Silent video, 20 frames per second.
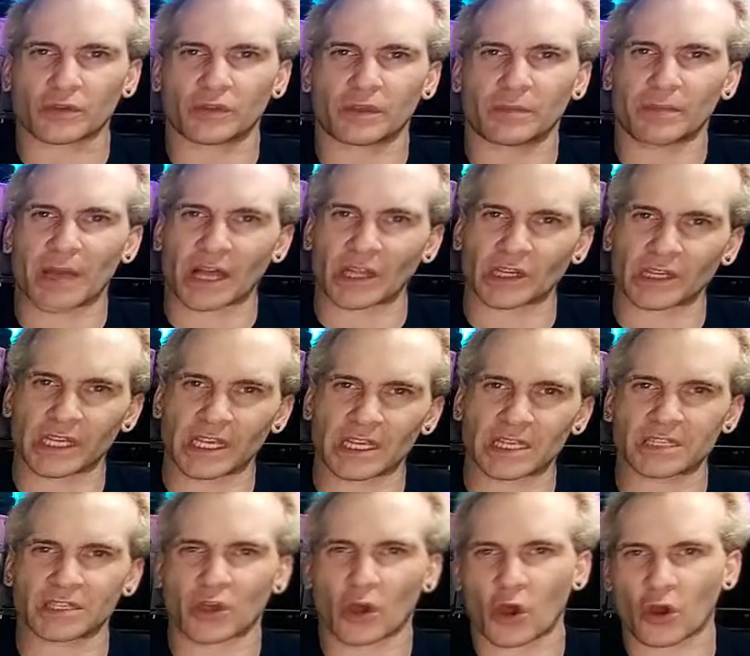the
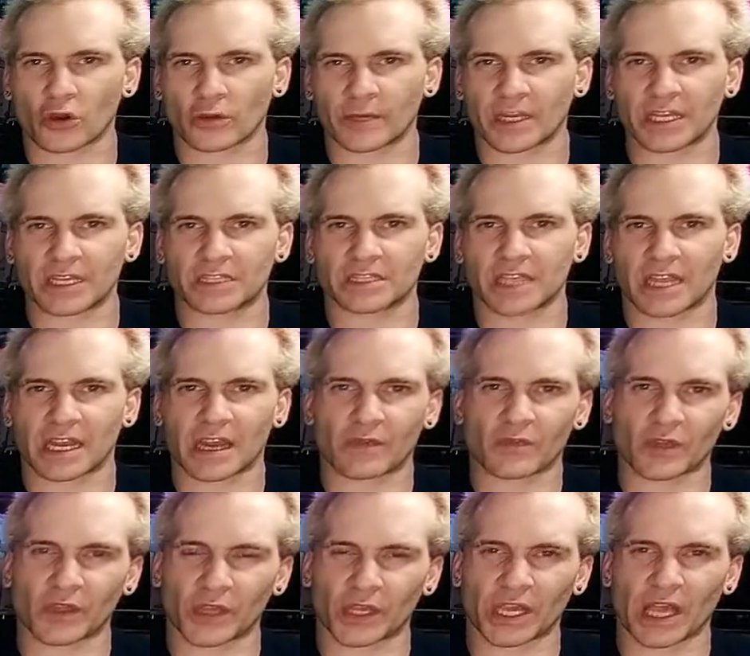melodies, the harmonies, and
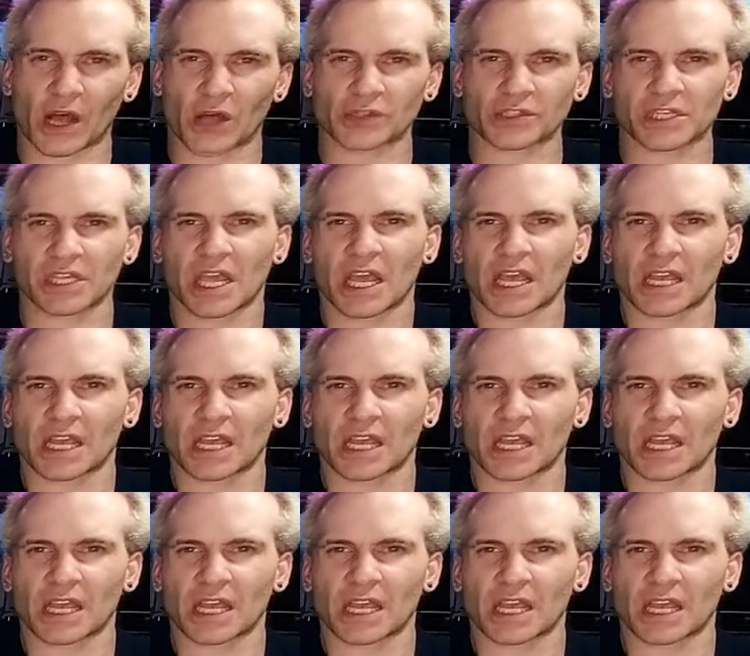everything else,